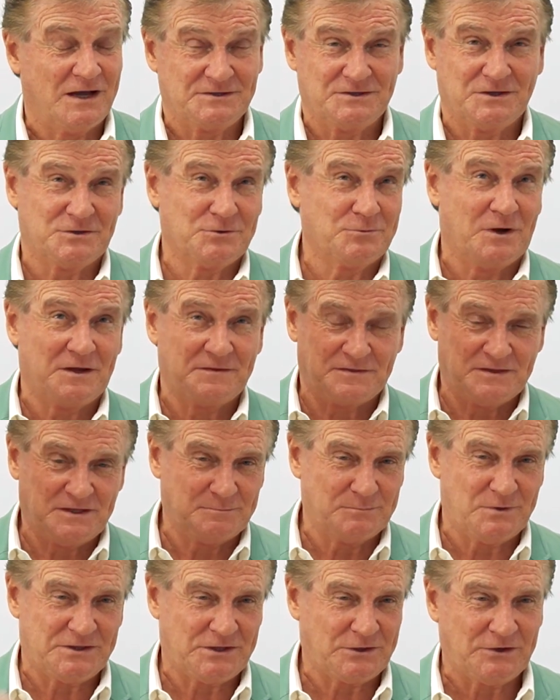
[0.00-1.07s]
I did the right
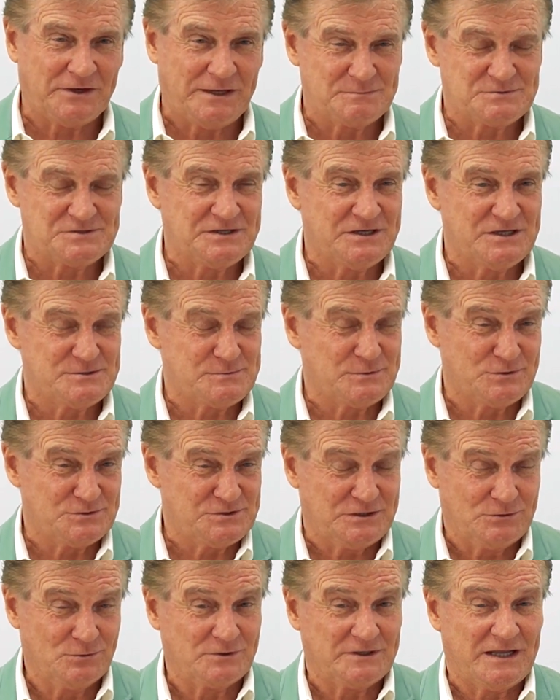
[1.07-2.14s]
thing by the guy upstairs because
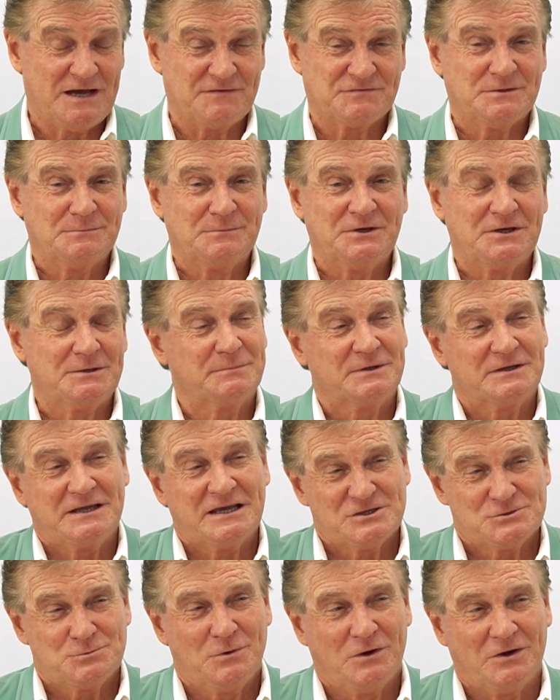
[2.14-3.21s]
he looked after me. But
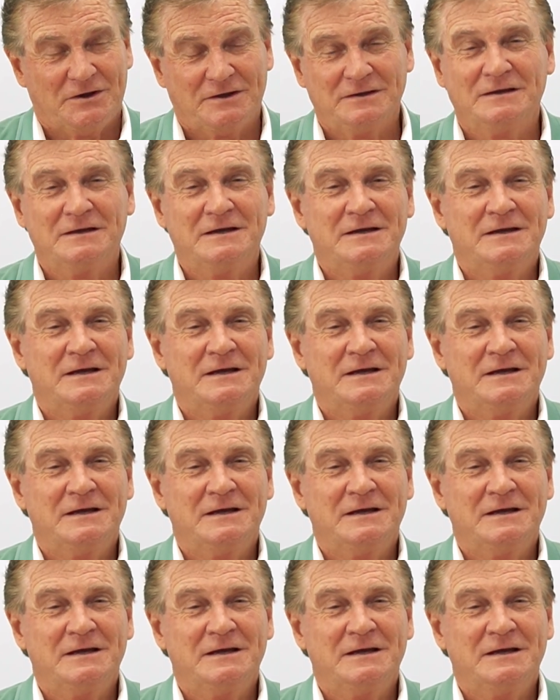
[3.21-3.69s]
guess why?